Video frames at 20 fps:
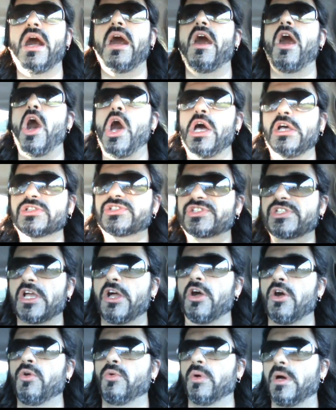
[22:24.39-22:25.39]

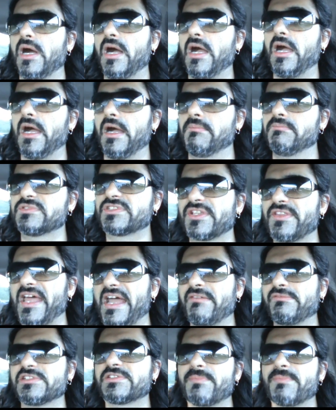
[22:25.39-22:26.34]
Also, so that